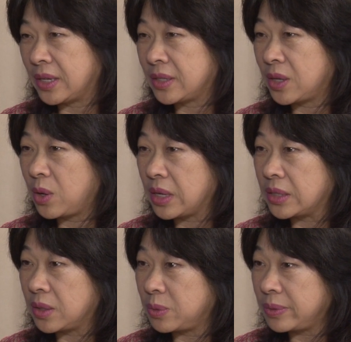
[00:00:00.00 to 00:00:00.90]
So
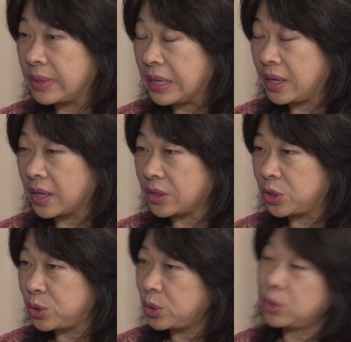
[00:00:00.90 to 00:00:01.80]
it's a
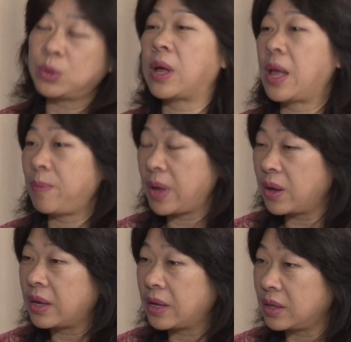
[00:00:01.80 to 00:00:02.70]
true
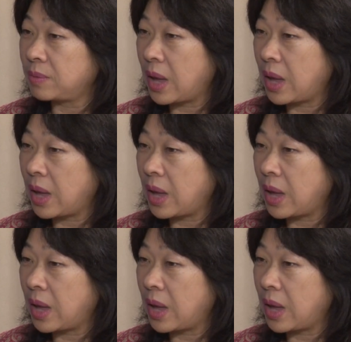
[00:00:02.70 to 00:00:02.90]
American